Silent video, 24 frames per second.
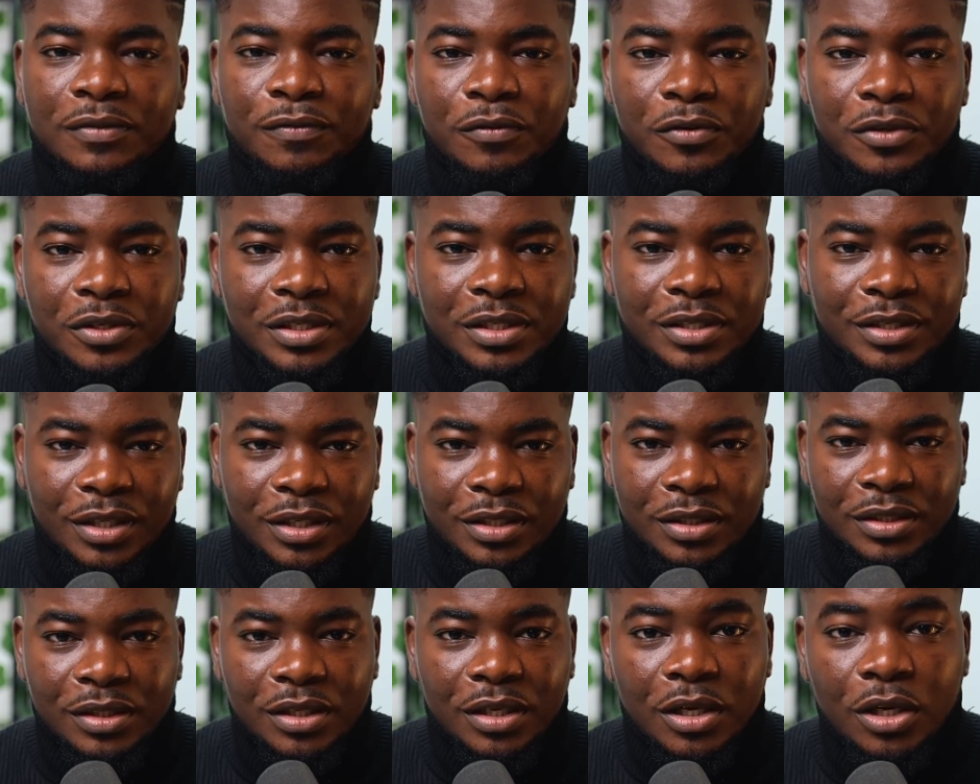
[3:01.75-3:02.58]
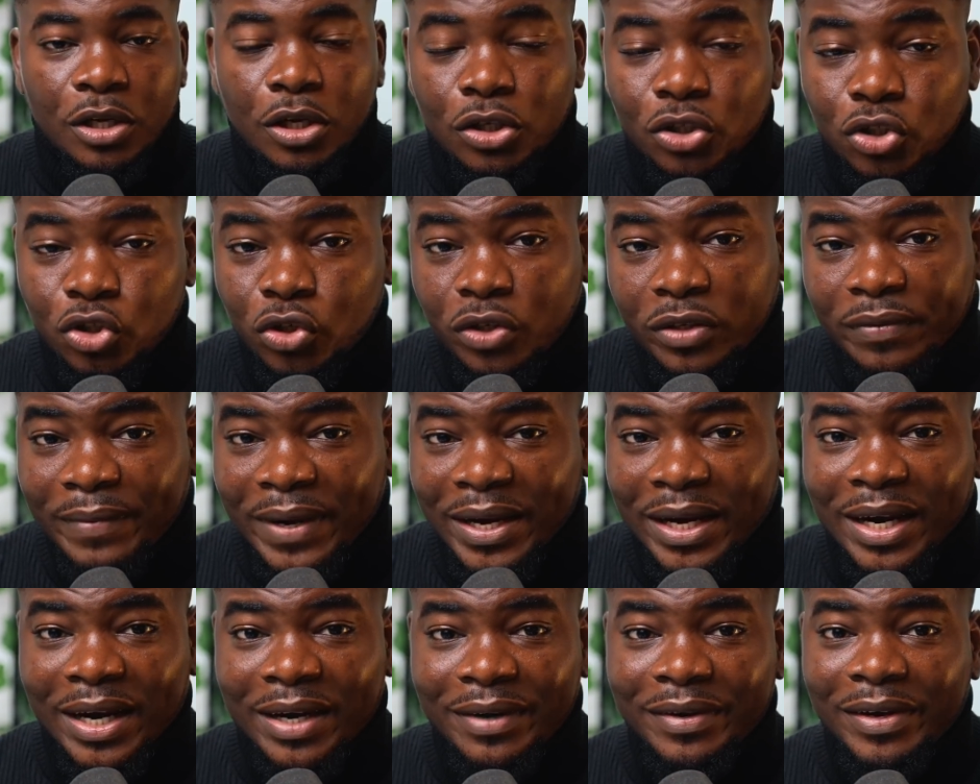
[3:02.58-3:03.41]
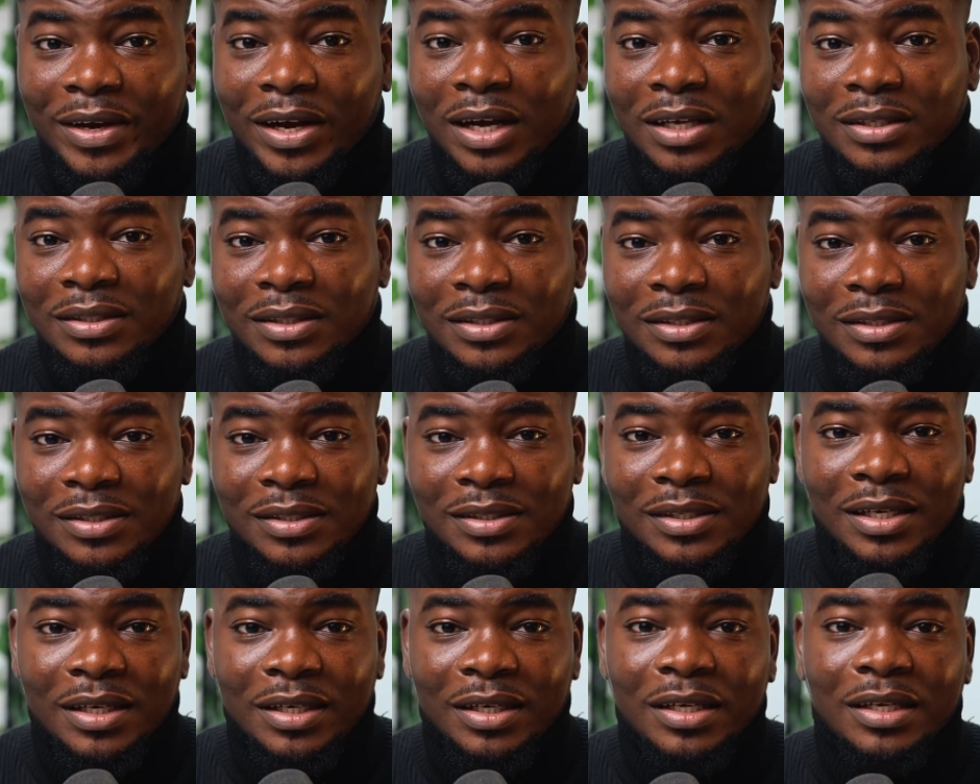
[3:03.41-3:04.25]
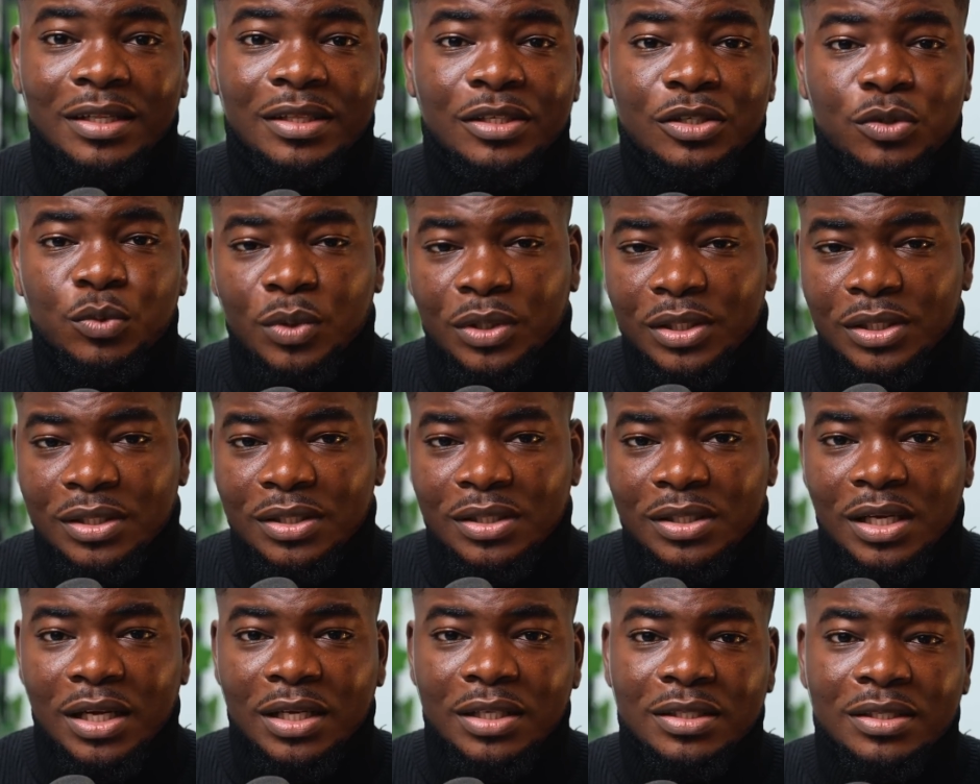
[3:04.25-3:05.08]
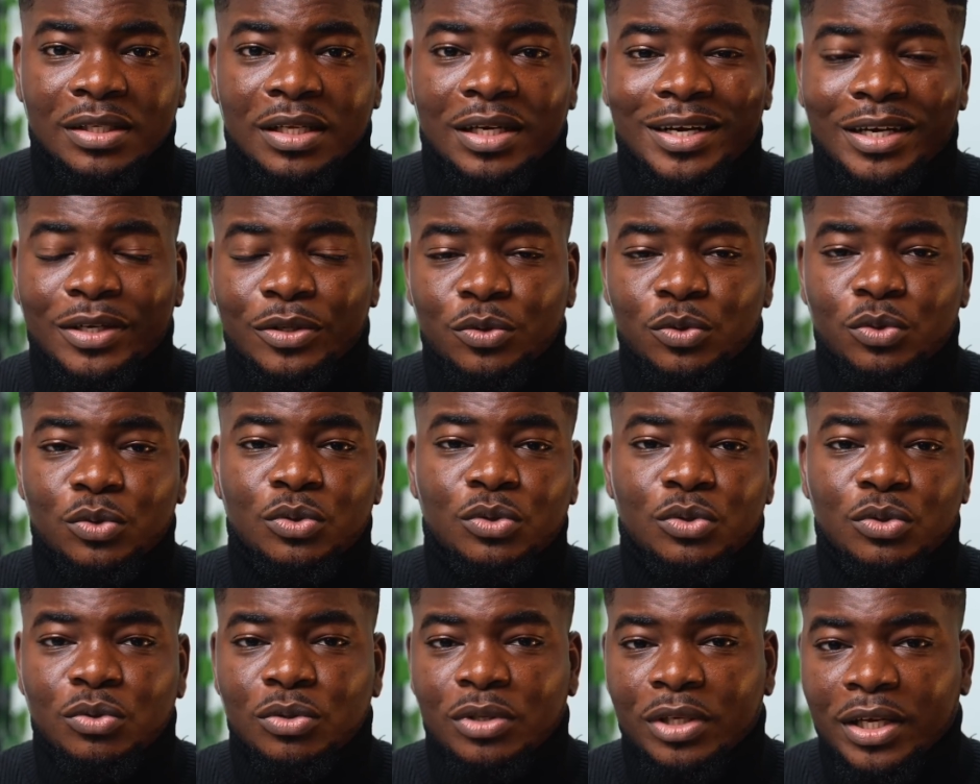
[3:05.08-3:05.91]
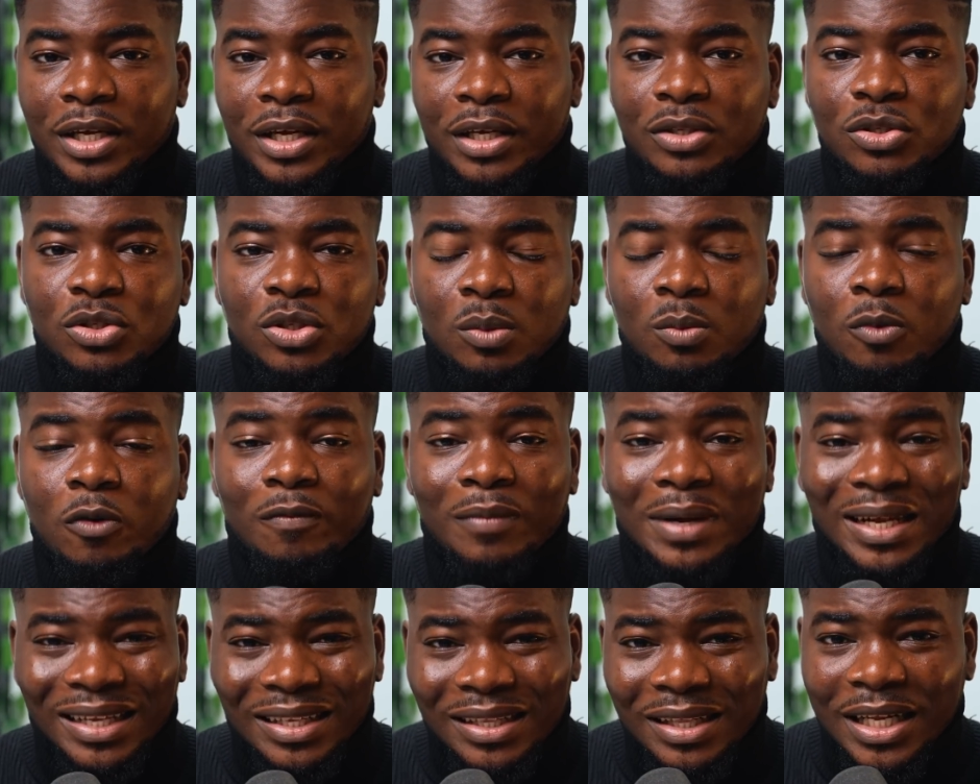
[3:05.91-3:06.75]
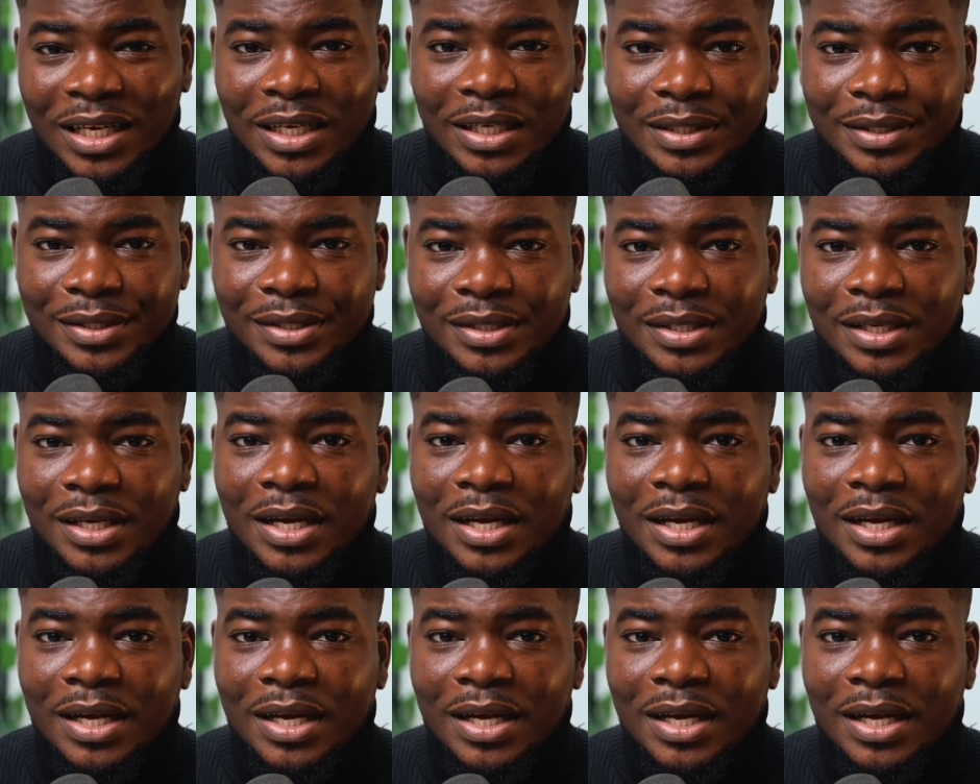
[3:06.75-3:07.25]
for instance. During my career as a designer, these were the sites that I used to get some of my clients.